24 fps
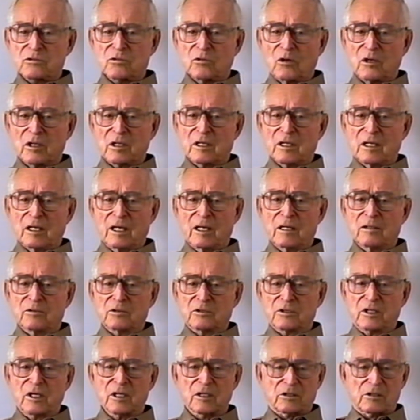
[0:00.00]
what I
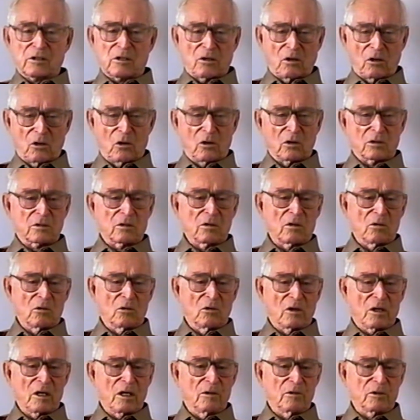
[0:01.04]
would get caught or
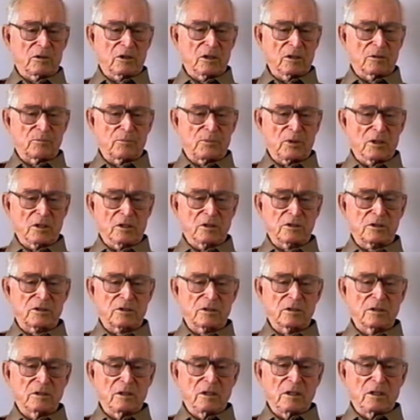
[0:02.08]
what I would get punished.
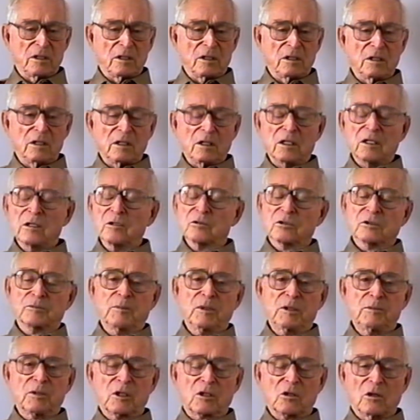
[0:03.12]
It
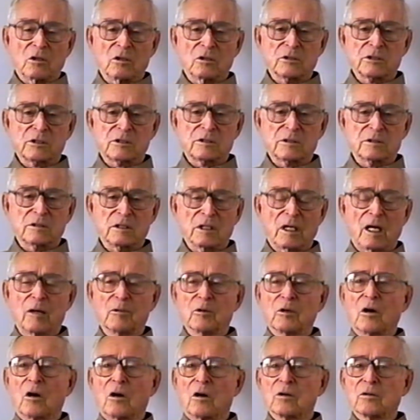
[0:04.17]
would be because I
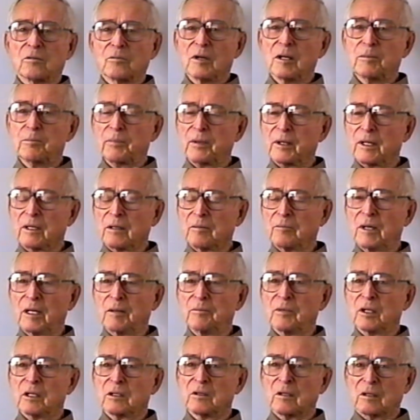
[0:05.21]
would hurt my parent,
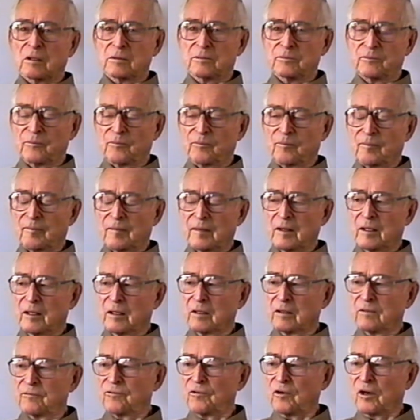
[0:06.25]
my mother
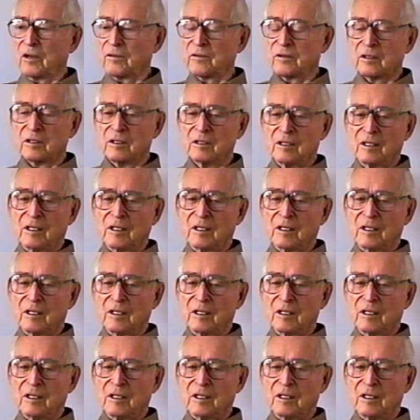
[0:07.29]
and father,